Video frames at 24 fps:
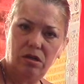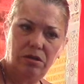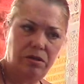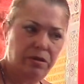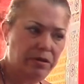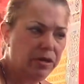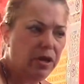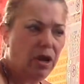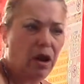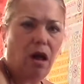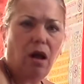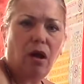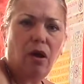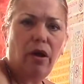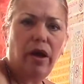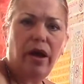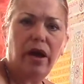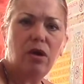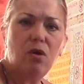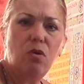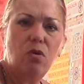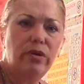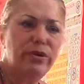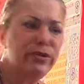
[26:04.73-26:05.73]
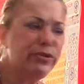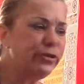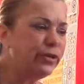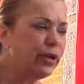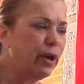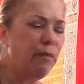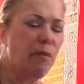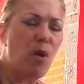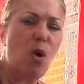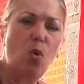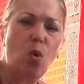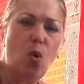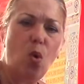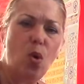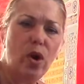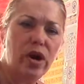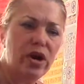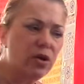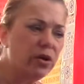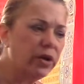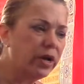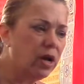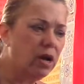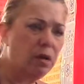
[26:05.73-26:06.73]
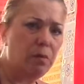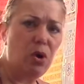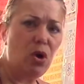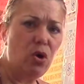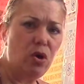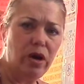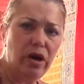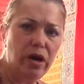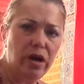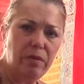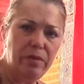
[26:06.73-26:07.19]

You know, I don't want some lawyer to come on.